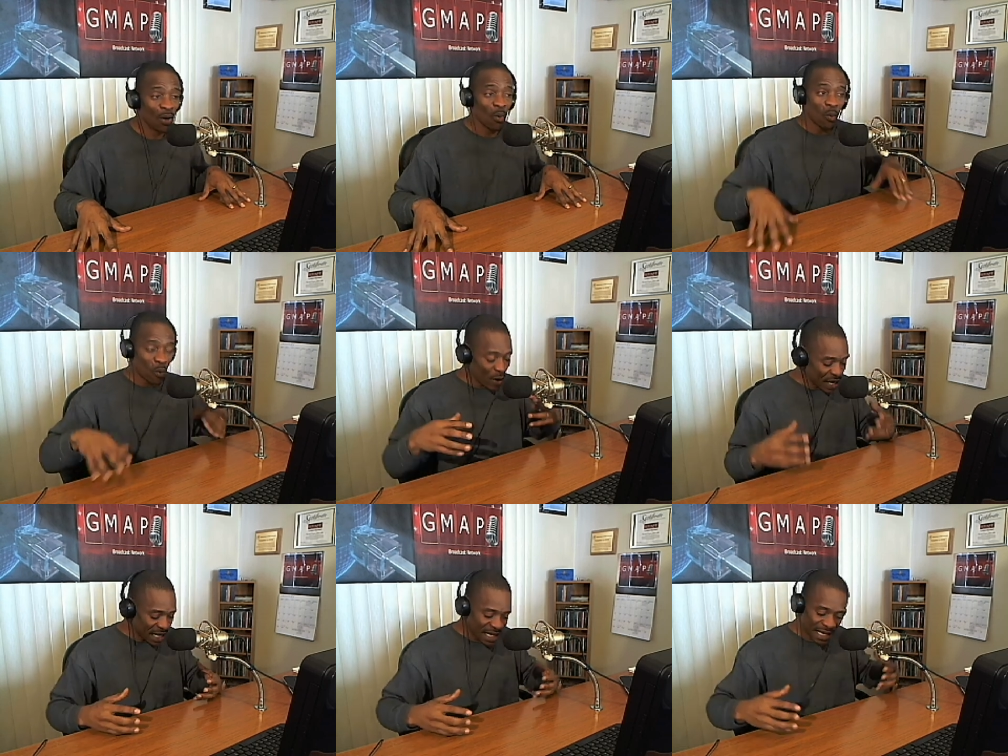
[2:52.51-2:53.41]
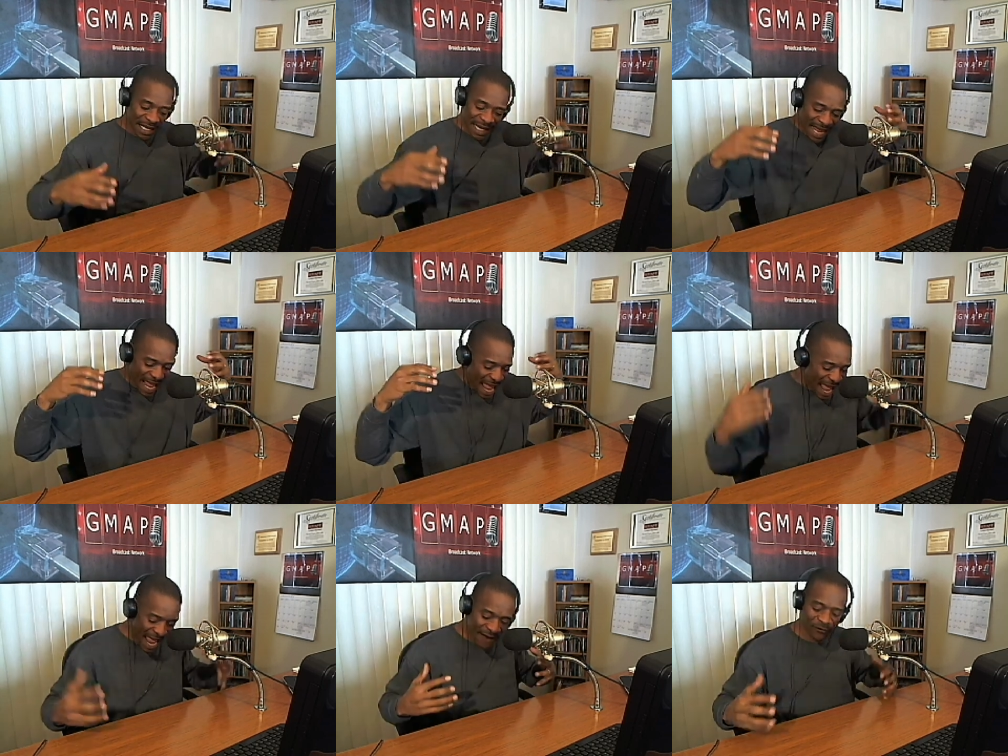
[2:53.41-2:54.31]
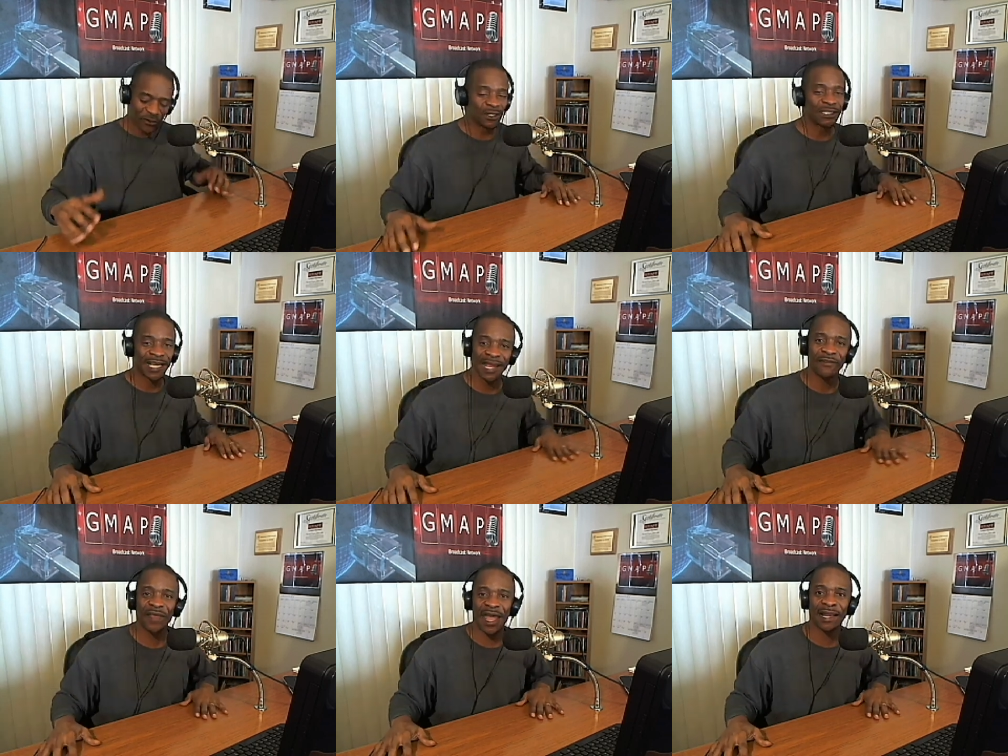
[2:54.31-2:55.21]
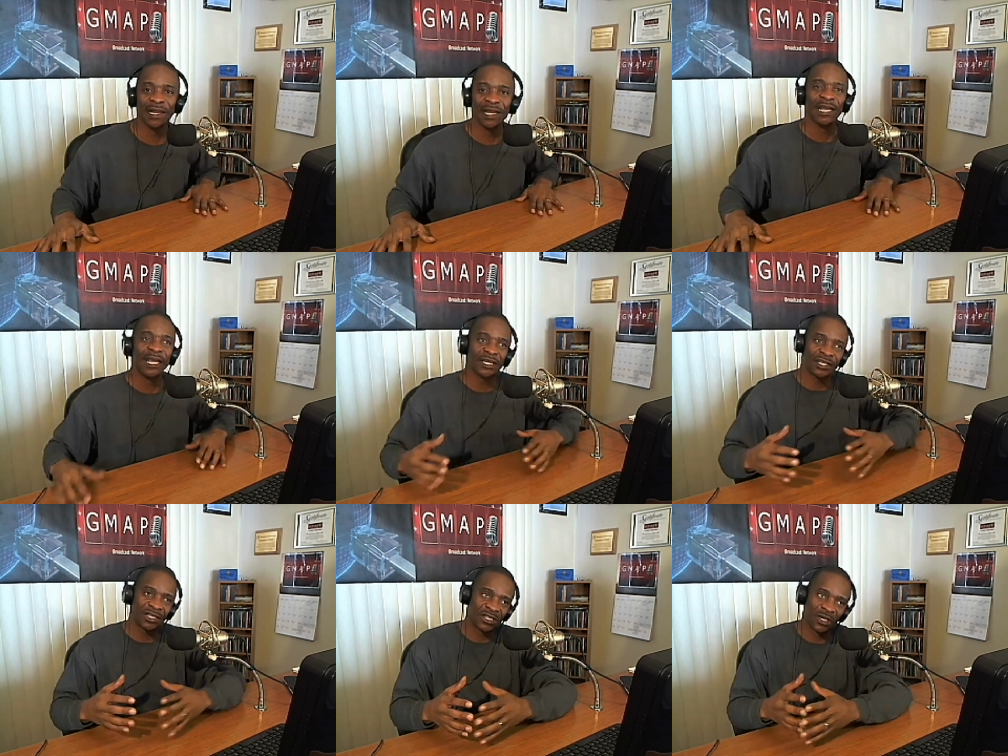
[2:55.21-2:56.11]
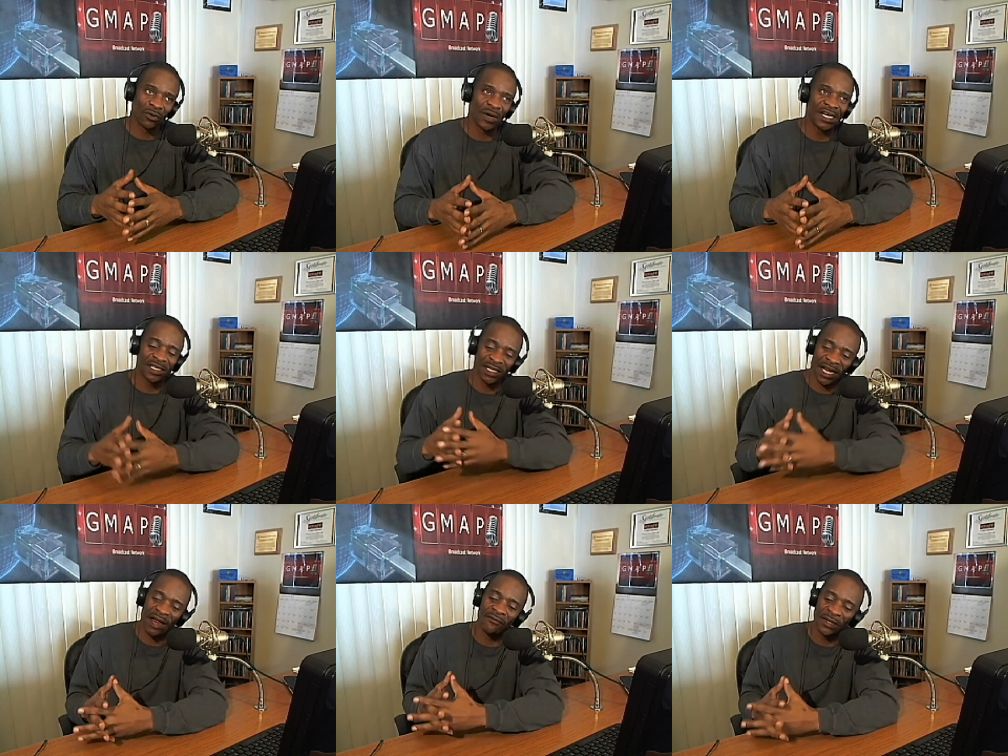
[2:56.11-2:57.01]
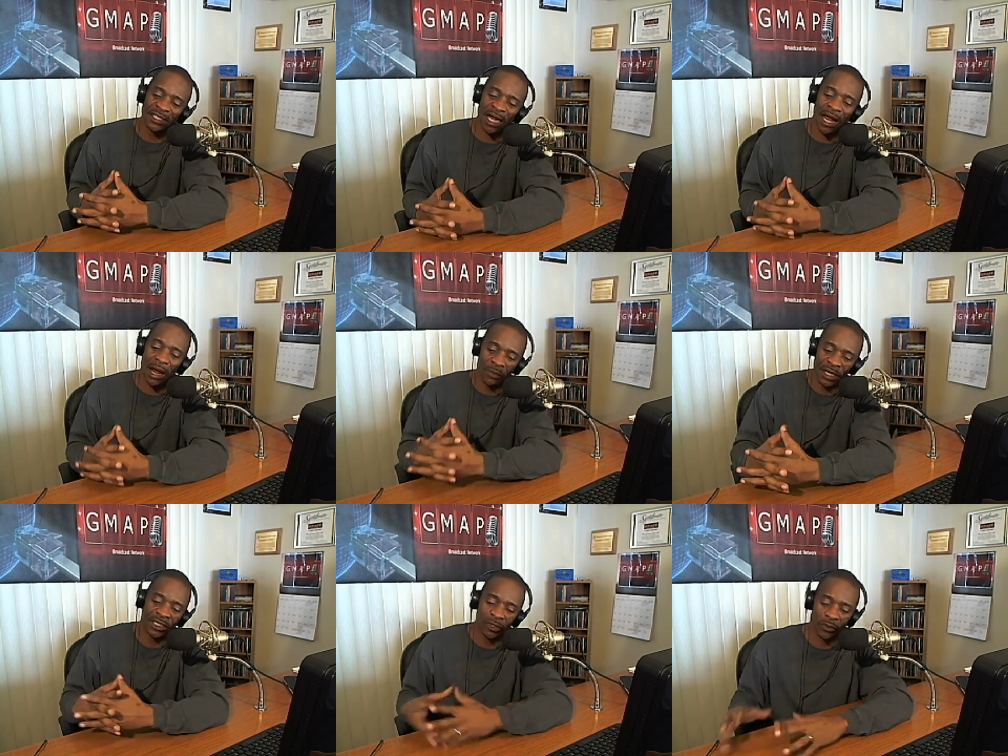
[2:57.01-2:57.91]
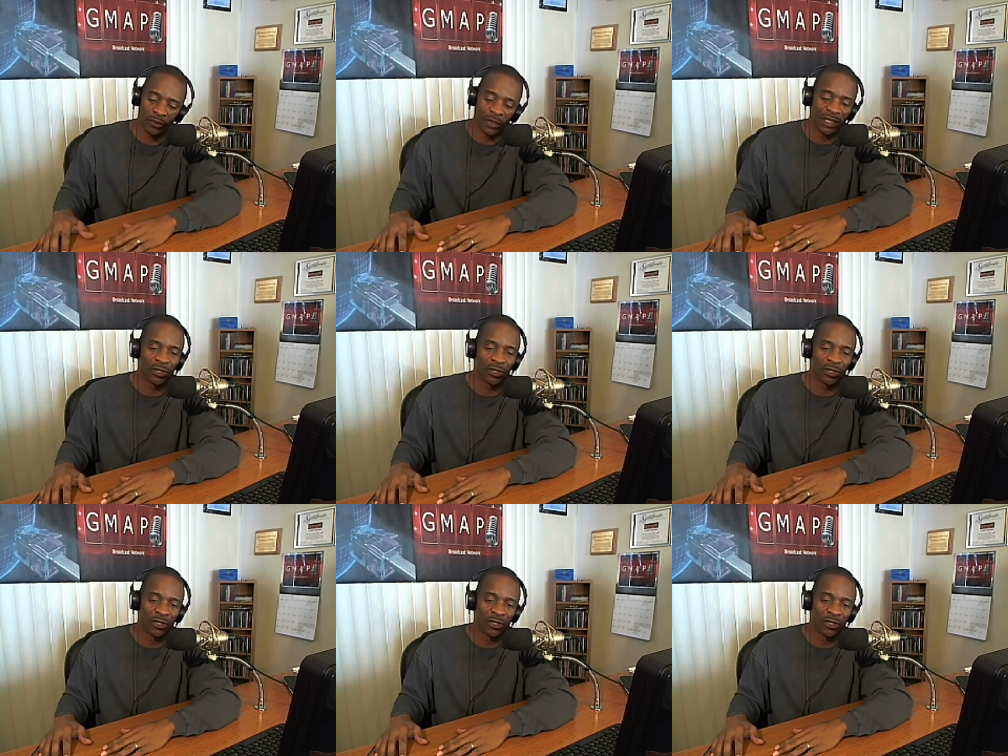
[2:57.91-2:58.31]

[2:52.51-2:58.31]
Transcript: We have to take that in consideration every time we do what we do.